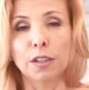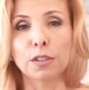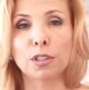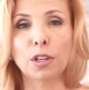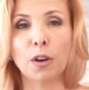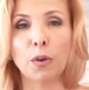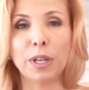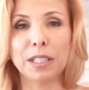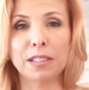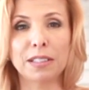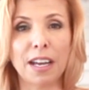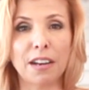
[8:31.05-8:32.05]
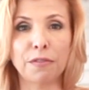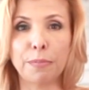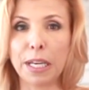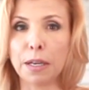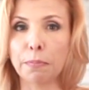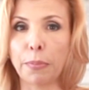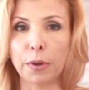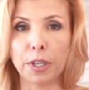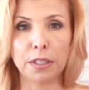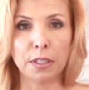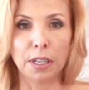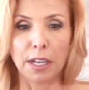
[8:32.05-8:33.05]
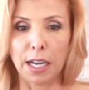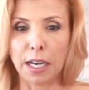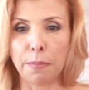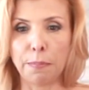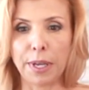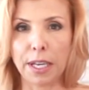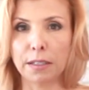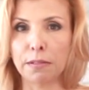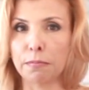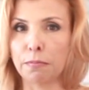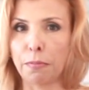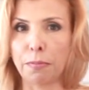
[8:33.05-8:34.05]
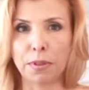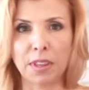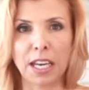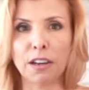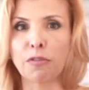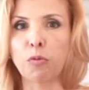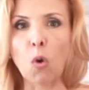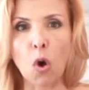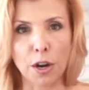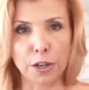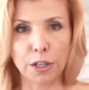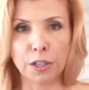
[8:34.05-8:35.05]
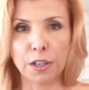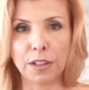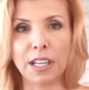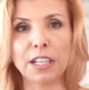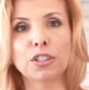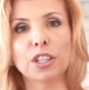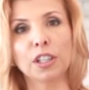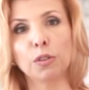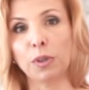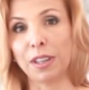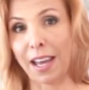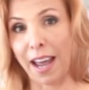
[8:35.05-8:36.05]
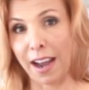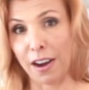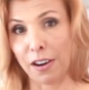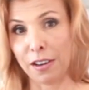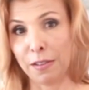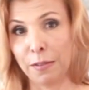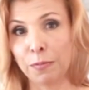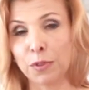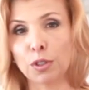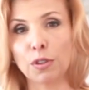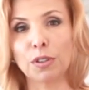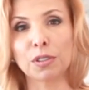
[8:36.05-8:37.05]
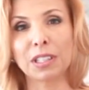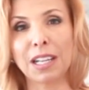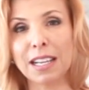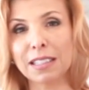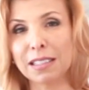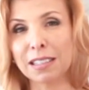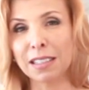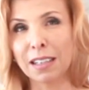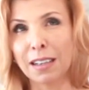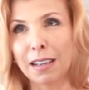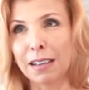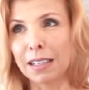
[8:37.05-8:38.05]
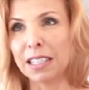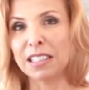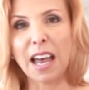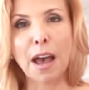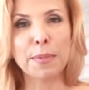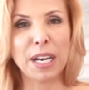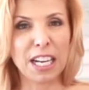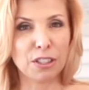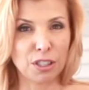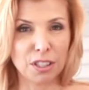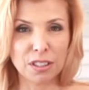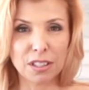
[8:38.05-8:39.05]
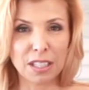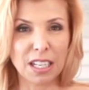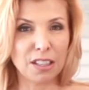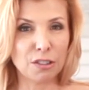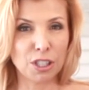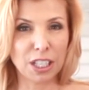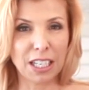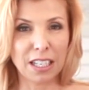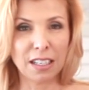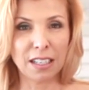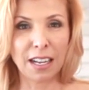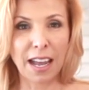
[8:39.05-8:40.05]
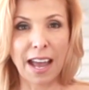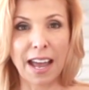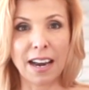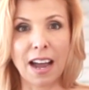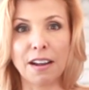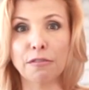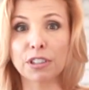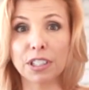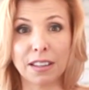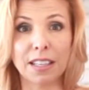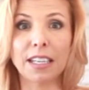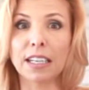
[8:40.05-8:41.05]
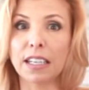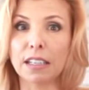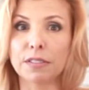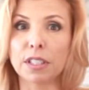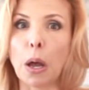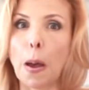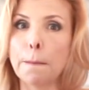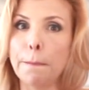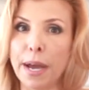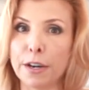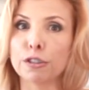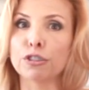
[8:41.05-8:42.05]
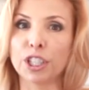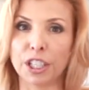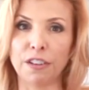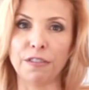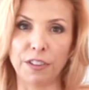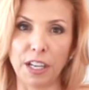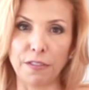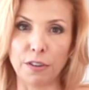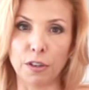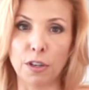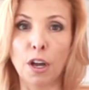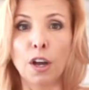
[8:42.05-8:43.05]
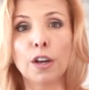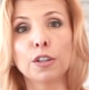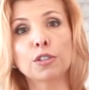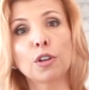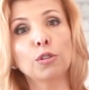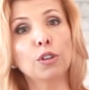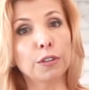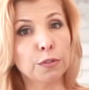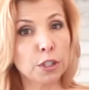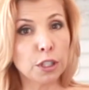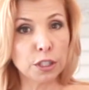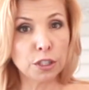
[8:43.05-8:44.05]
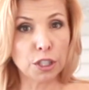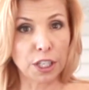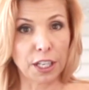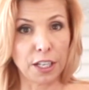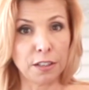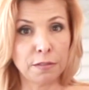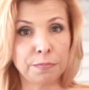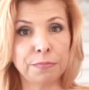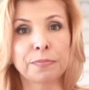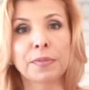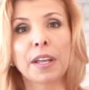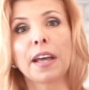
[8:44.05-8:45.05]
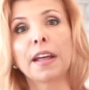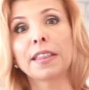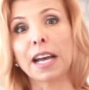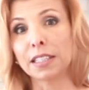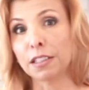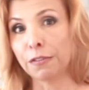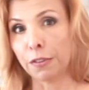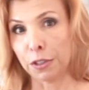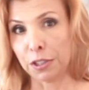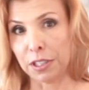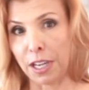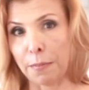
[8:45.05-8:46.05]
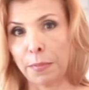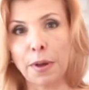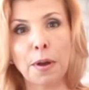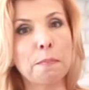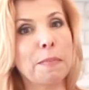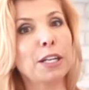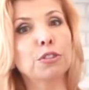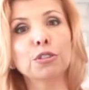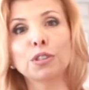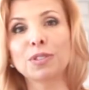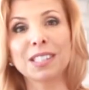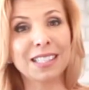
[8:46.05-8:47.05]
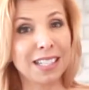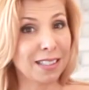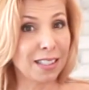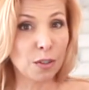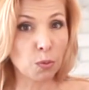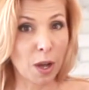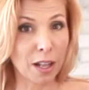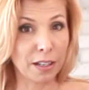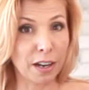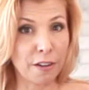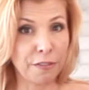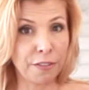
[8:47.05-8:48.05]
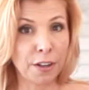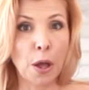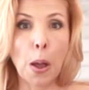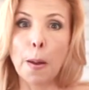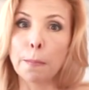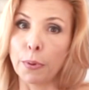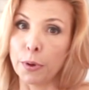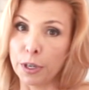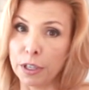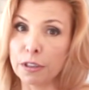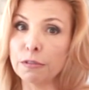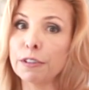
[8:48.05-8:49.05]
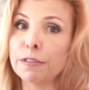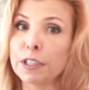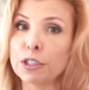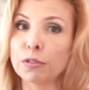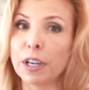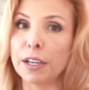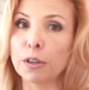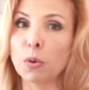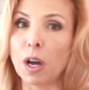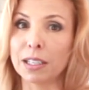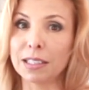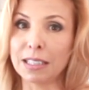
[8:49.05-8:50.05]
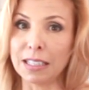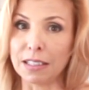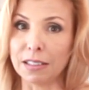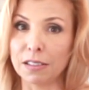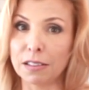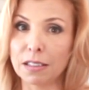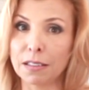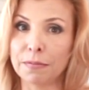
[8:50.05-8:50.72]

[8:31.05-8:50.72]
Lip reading: So instead of being put in a big thing of water, they chill it with air. So there's less contaminations in the chicken, and I really think it gives a better chicken flavor. So look for a good chicken. That's the first step. Make sure you season it well enough. Put it in the refrigerator while it's seasoned.